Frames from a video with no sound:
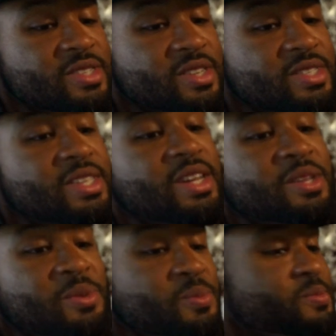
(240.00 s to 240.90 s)
uh,
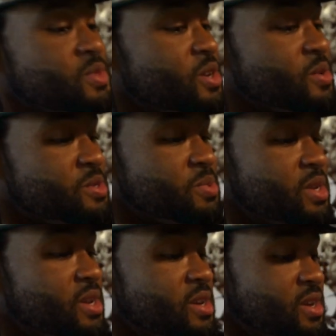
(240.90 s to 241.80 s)
telling him, you know, what to put
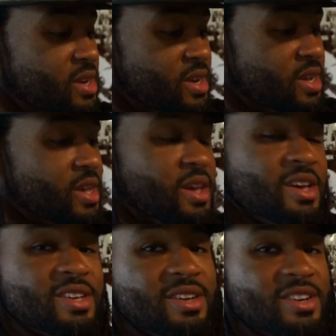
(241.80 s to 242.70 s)
in there.
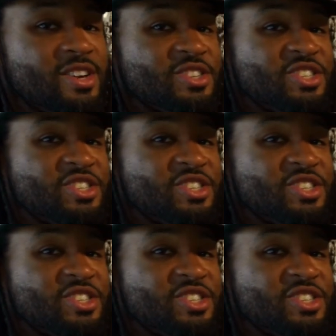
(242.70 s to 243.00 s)
Good old